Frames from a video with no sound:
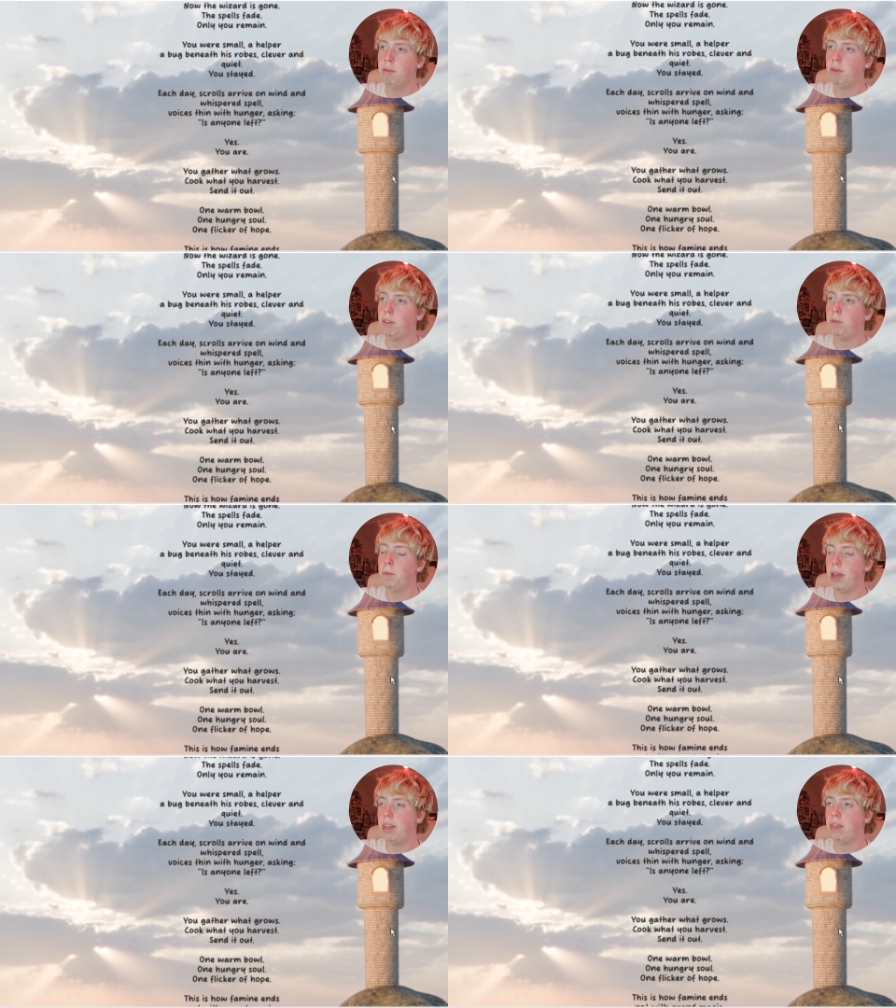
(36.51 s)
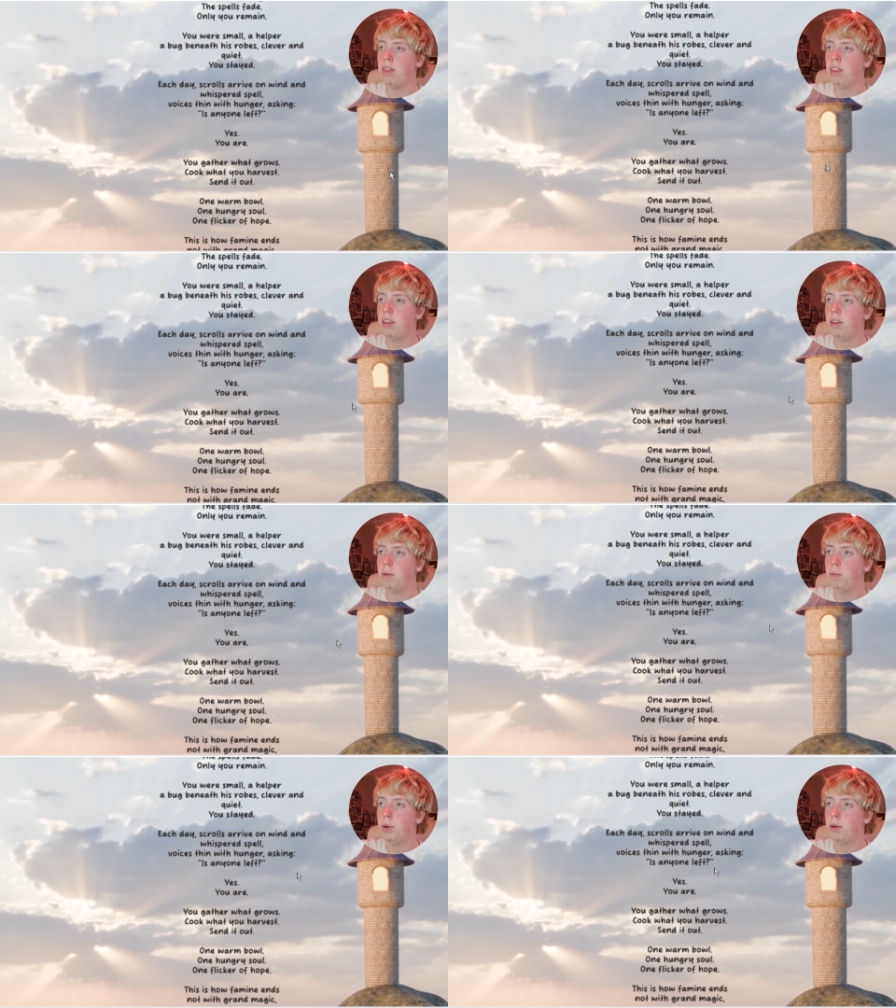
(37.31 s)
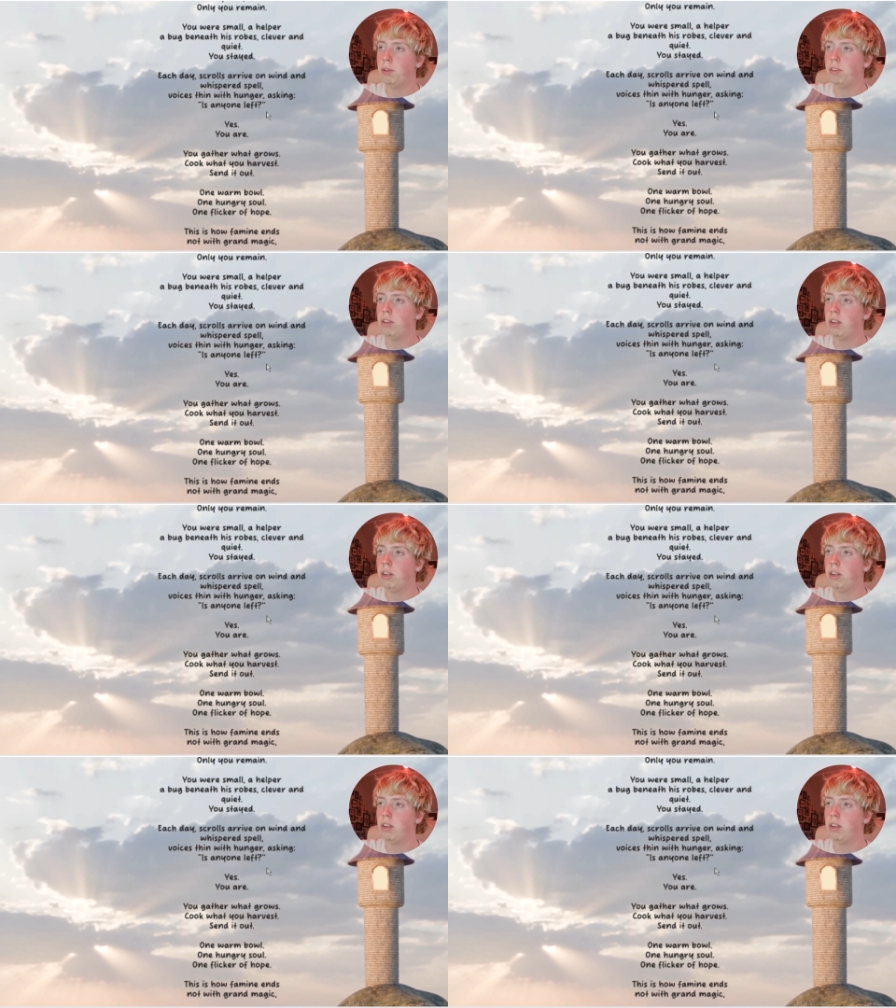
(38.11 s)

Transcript: But when the world